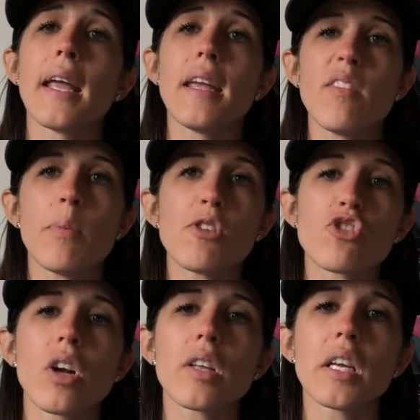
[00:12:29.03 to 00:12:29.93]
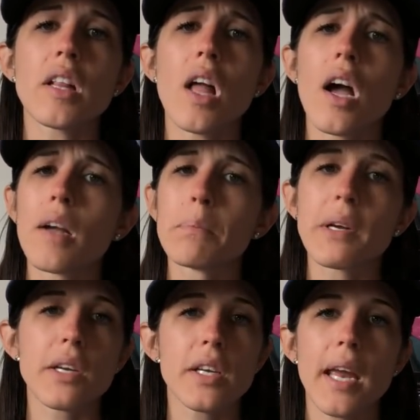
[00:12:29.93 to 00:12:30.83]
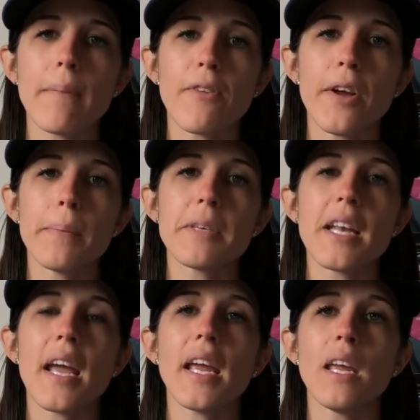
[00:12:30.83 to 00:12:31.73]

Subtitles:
he's been struggling a lot, but good game for him today.